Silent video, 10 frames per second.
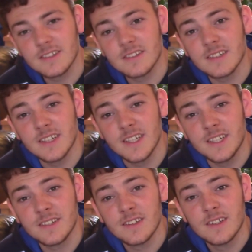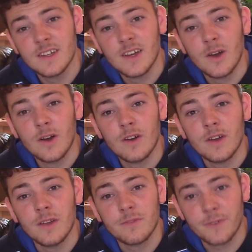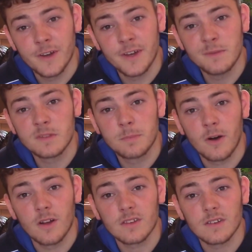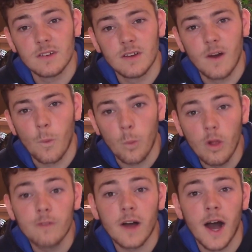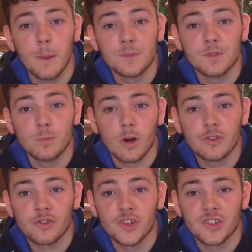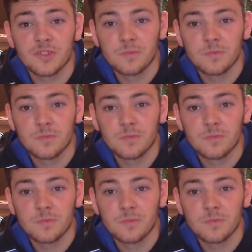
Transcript: indeed, in 13th spot, Wolverhampton Wanderers.